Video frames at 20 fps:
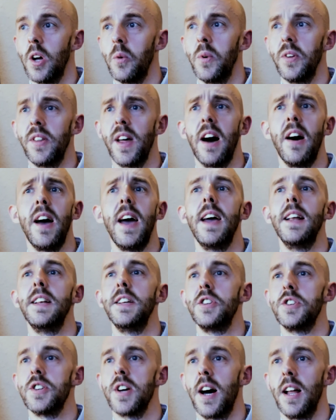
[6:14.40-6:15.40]
without
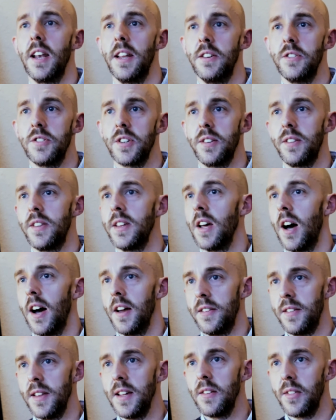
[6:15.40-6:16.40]
any challenge. I
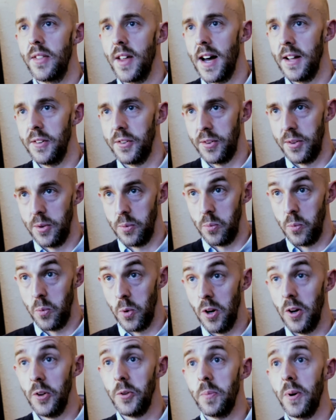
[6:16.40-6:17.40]
think that's the
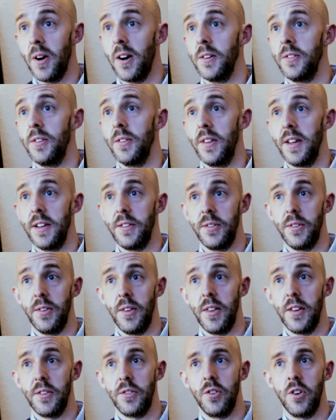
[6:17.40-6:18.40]
worst part of this, is
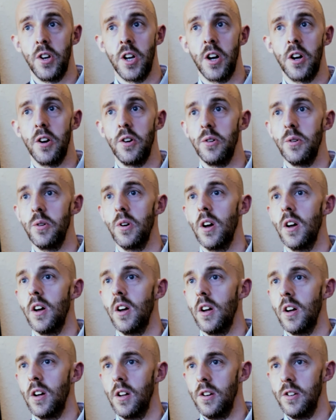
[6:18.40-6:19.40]
that there's no
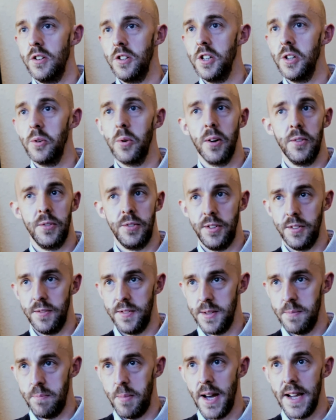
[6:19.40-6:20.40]
nuance
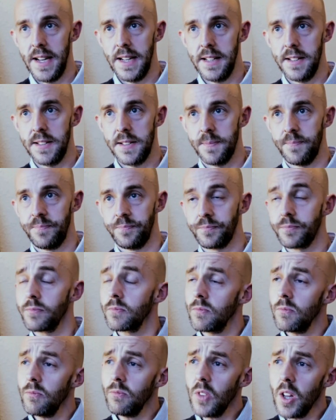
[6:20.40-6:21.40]
of debate.
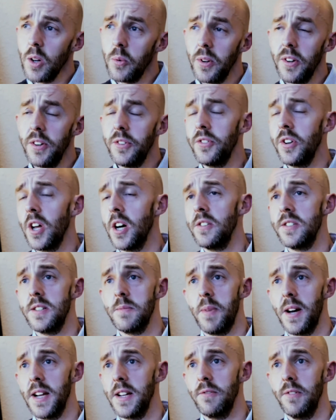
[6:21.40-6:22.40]
Well, there's no
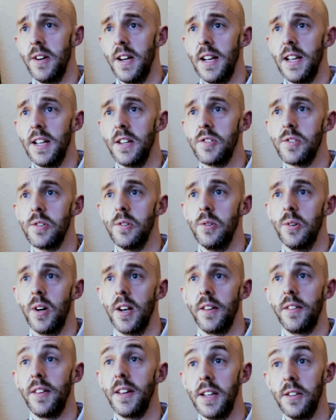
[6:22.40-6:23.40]
debate really at all,
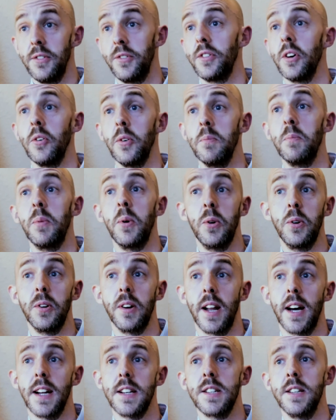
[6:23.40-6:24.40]
and I think it's so
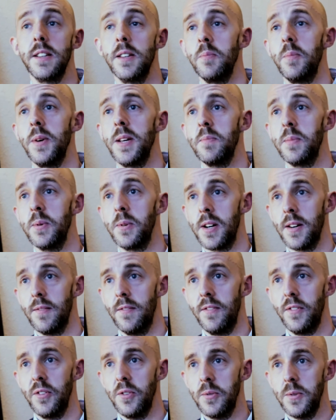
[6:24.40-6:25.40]
important actually that people come
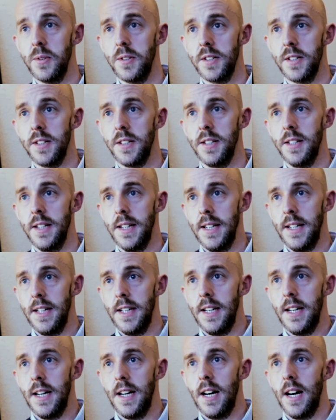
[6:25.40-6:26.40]
forward and
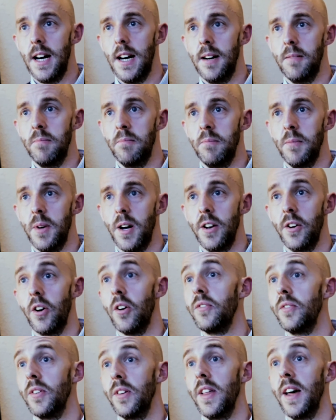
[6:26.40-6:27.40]

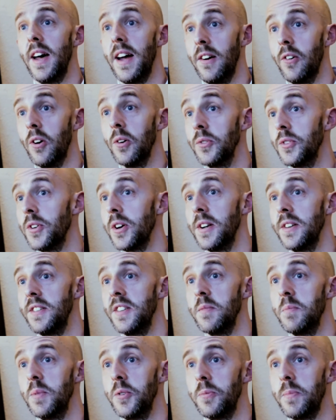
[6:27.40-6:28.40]
offer their
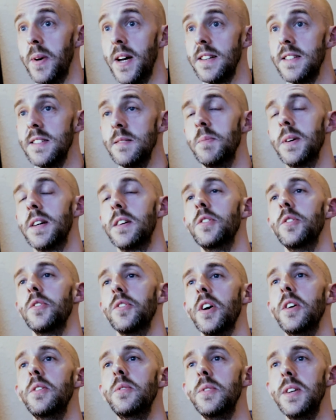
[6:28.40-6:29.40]
alternative perspective, because
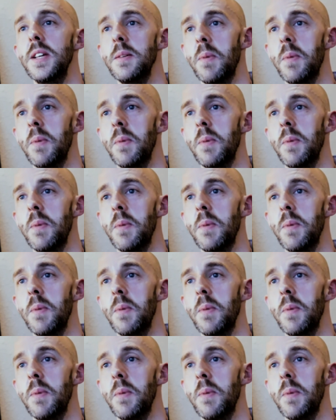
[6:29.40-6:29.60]
it's only